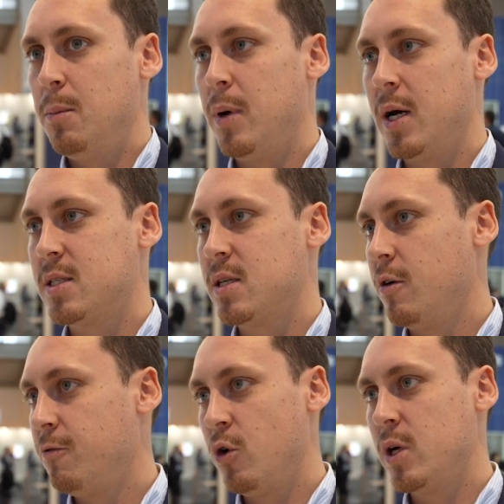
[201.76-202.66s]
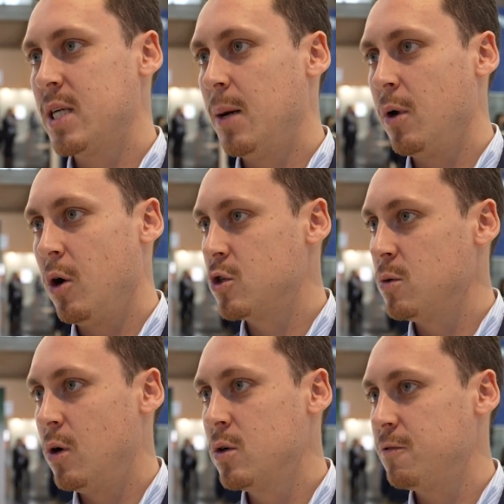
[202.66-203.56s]
But for example,
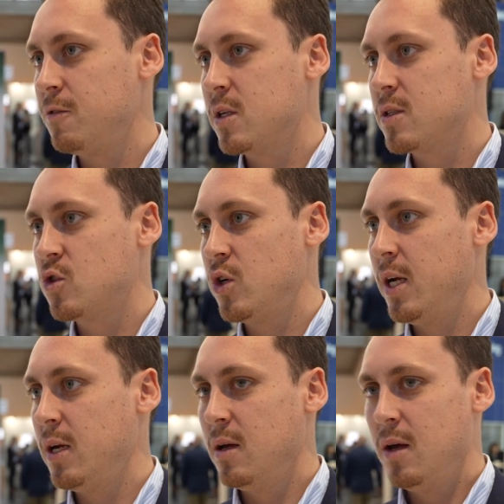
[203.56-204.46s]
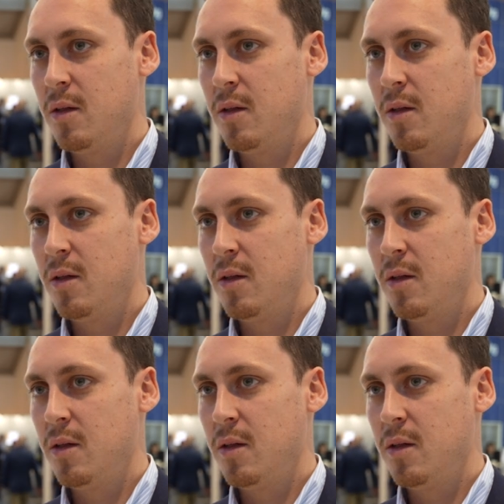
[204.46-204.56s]
automotive industry,